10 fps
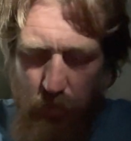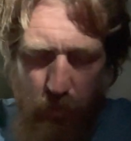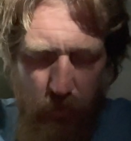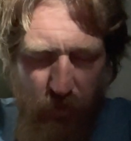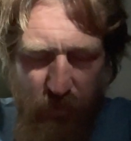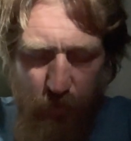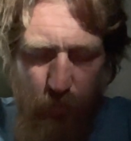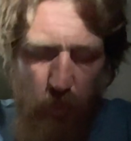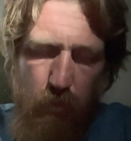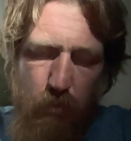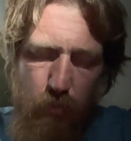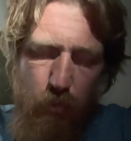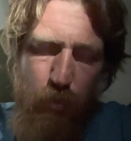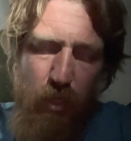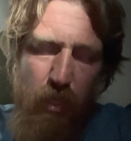this has been a
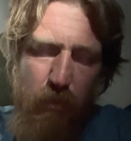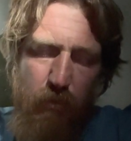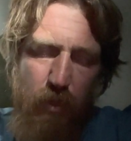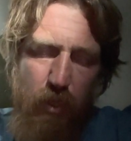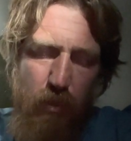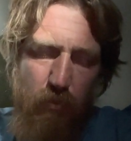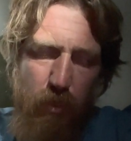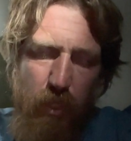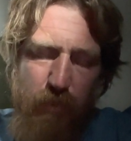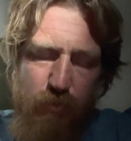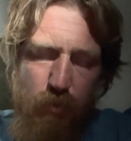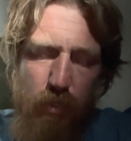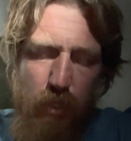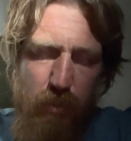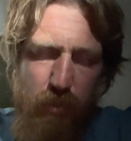repeating thing over the last few
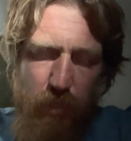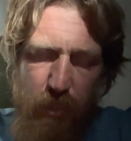days,